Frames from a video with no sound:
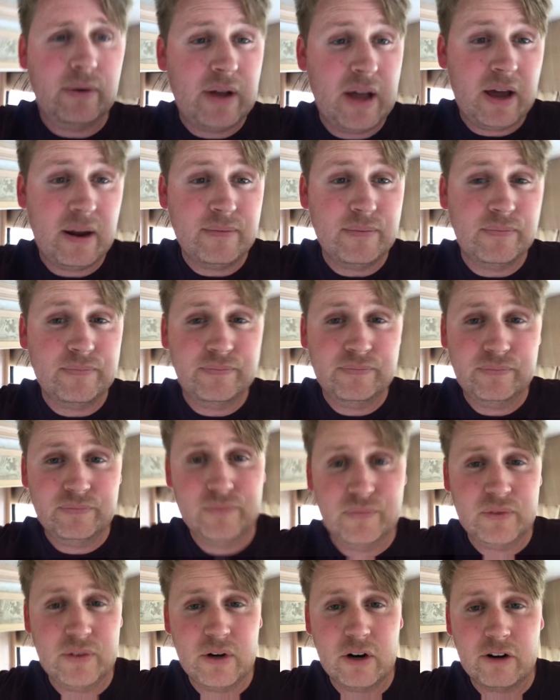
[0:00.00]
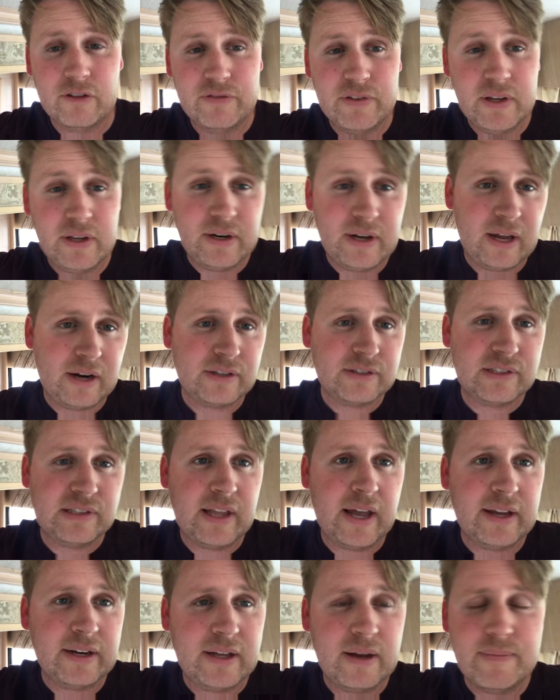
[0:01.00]
had an RV and had a
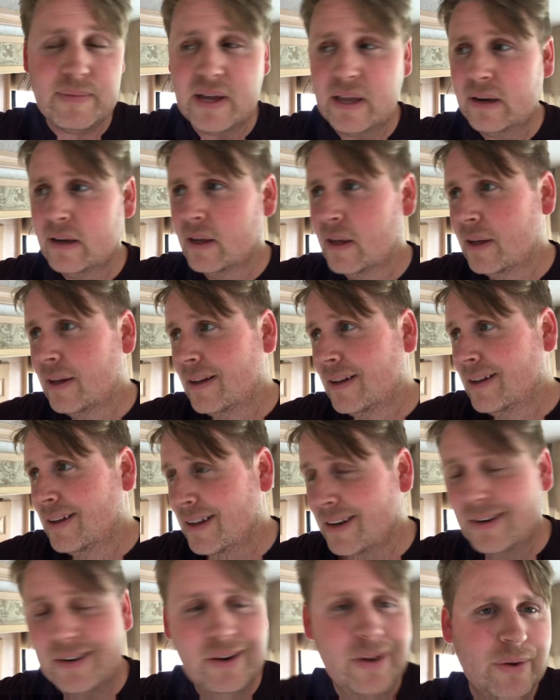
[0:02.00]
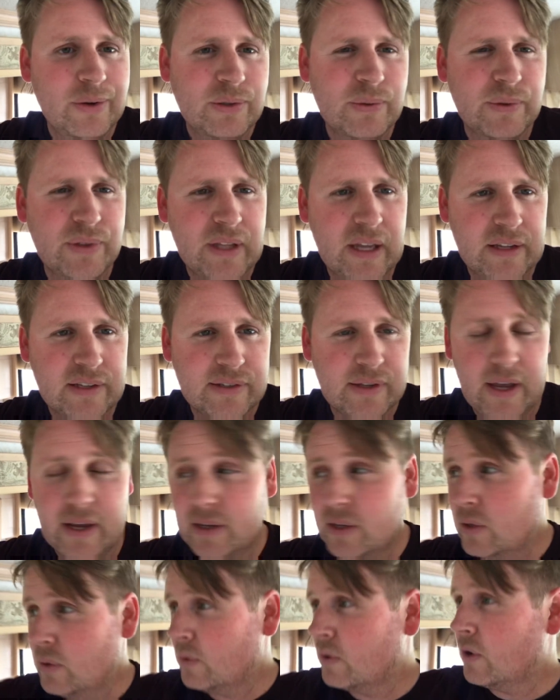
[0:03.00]
slide come in knows what that's
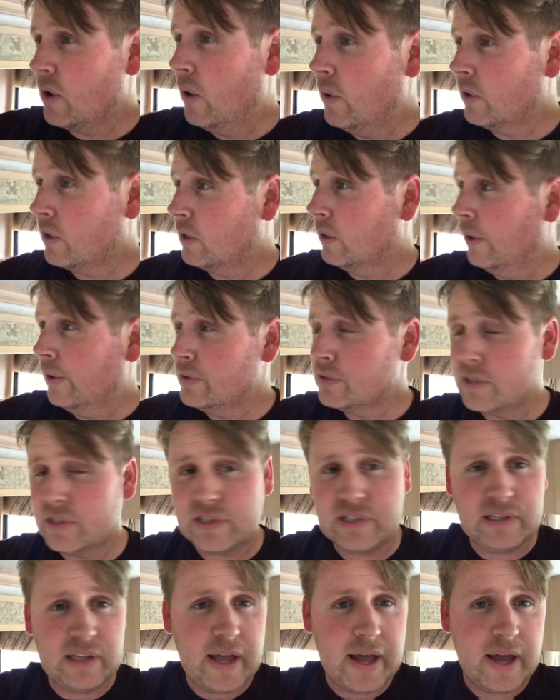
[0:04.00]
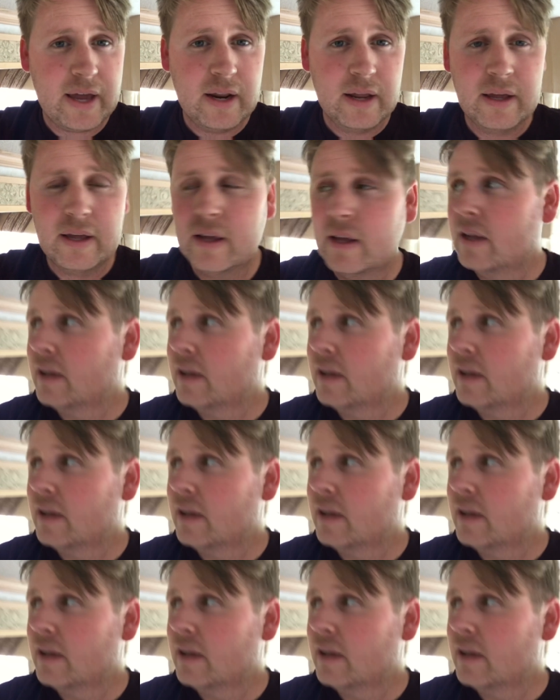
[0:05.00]
like. You go to close the slide,